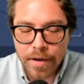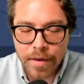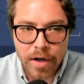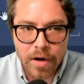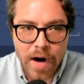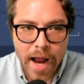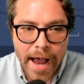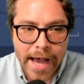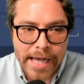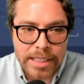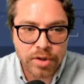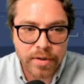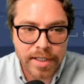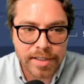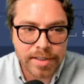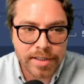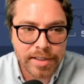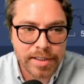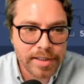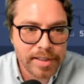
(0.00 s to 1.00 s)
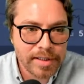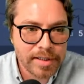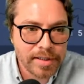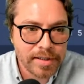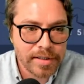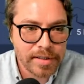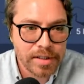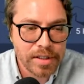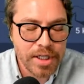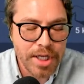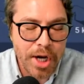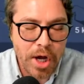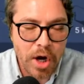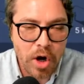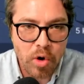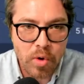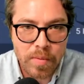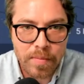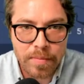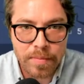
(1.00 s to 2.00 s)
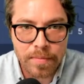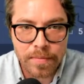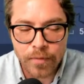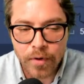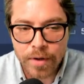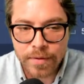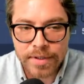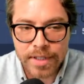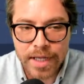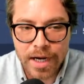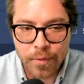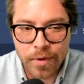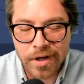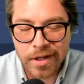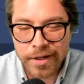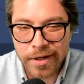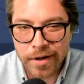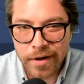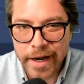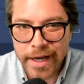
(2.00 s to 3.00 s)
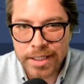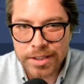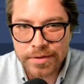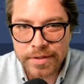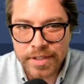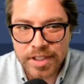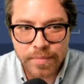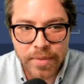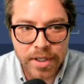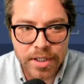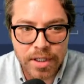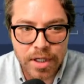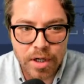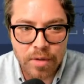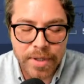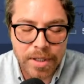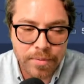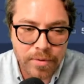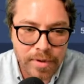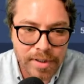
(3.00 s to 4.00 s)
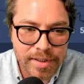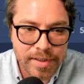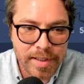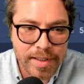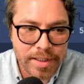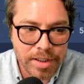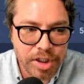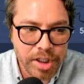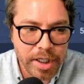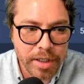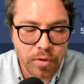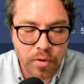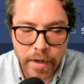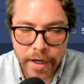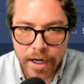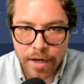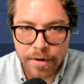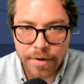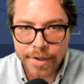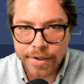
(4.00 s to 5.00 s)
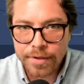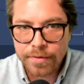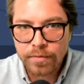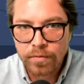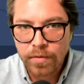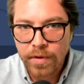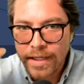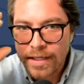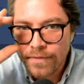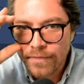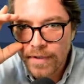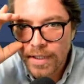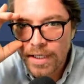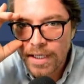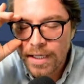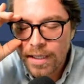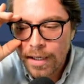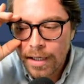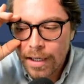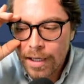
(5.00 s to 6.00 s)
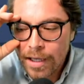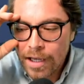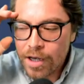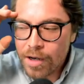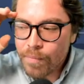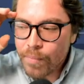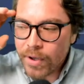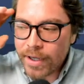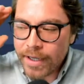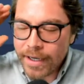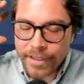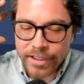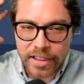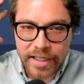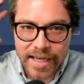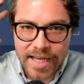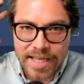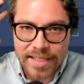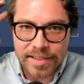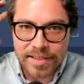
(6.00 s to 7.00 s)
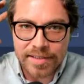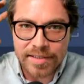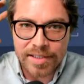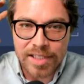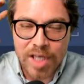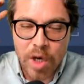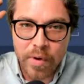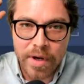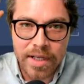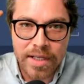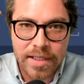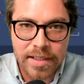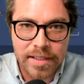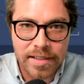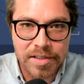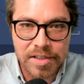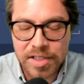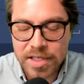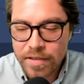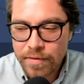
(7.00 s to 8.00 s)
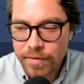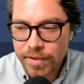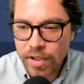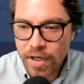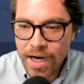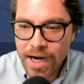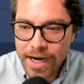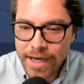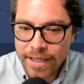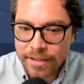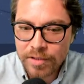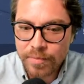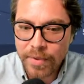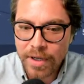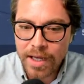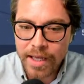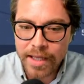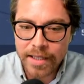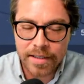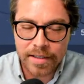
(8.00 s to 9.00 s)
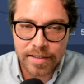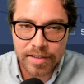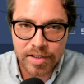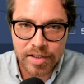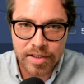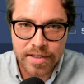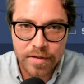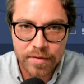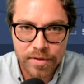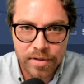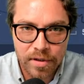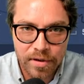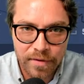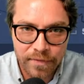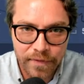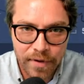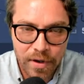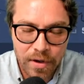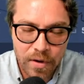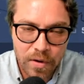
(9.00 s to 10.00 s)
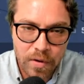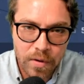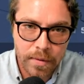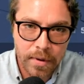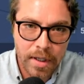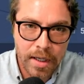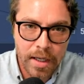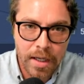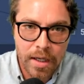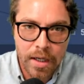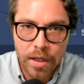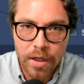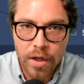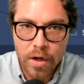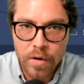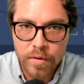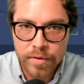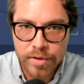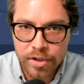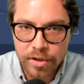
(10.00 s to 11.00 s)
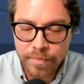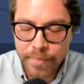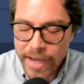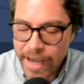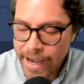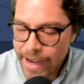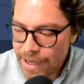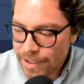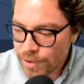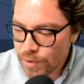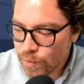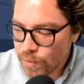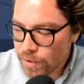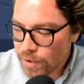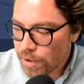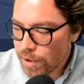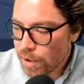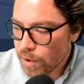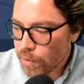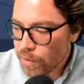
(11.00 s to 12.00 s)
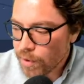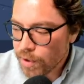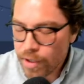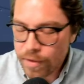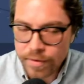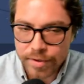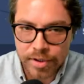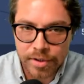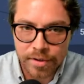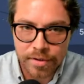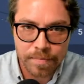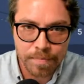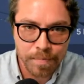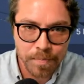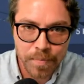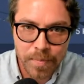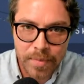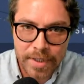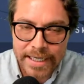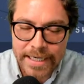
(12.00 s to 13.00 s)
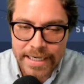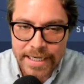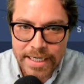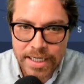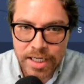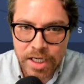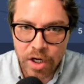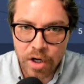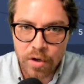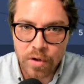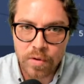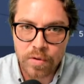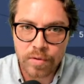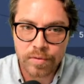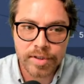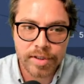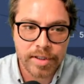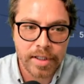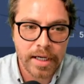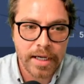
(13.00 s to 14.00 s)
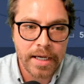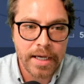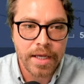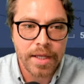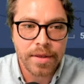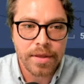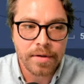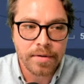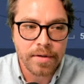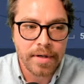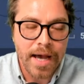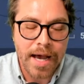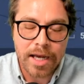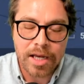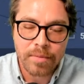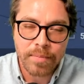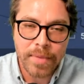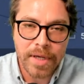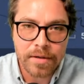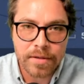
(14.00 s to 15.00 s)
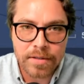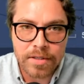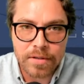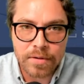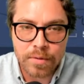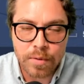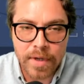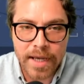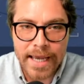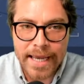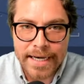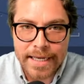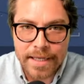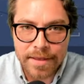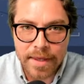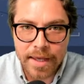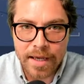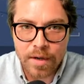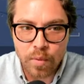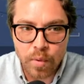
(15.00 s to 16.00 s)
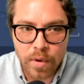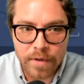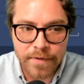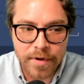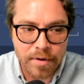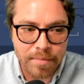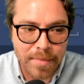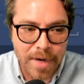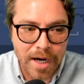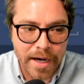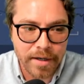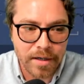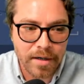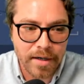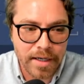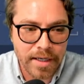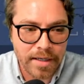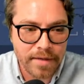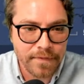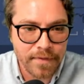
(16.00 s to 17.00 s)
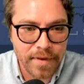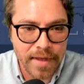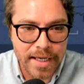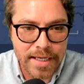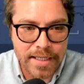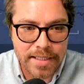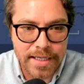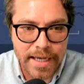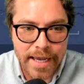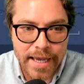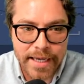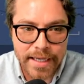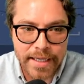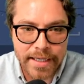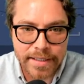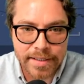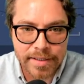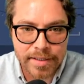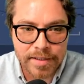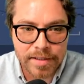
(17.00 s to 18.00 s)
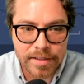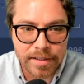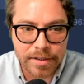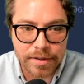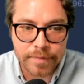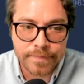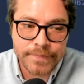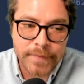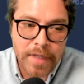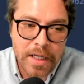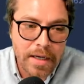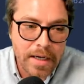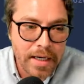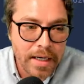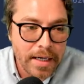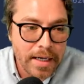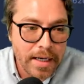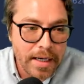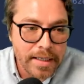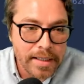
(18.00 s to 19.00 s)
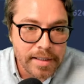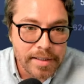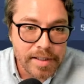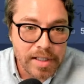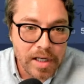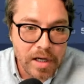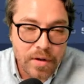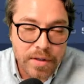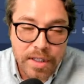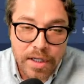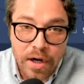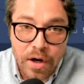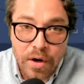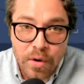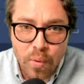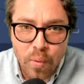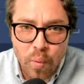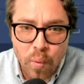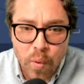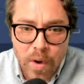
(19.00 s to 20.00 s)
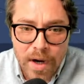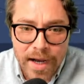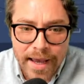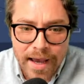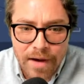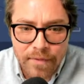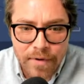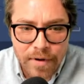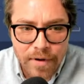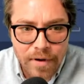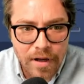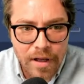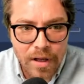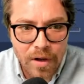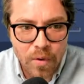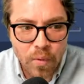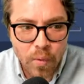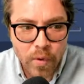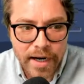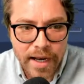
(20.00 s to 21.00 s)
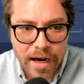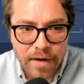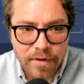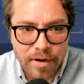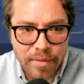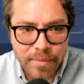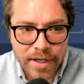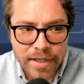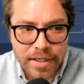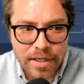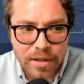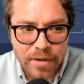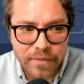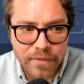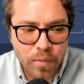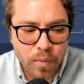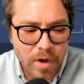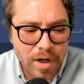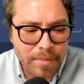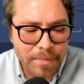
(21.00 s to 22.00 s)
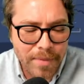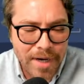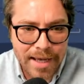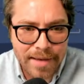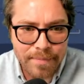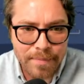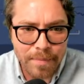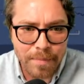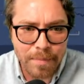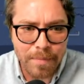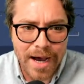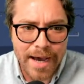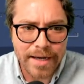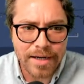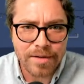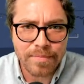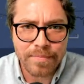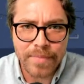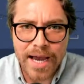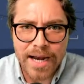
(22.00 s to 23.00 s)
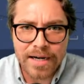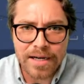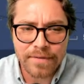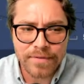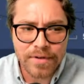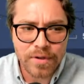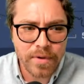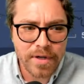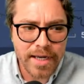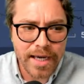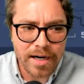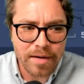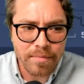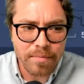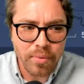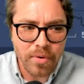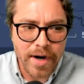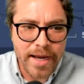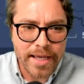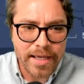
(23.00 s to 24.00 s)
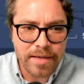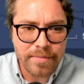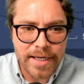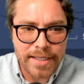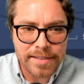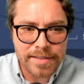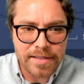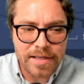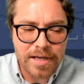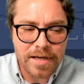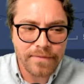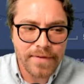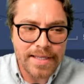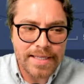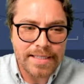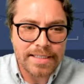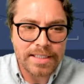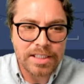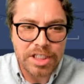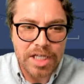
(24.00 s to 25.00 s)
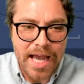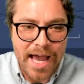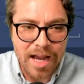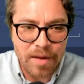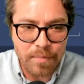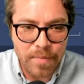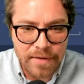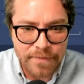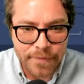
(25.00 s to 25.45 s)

their addresses you know, well, not really your address, but you know, people can see the general area you live in. But unless someone steals your hotspot, steals your phone, knows your password, or knows your key codes, they're not going to be able to do anything with your miner if they take it. So, so, you know, whatever, whatever. But, you know, if you want my miner bad enough to where you got to break in my stuff and jack me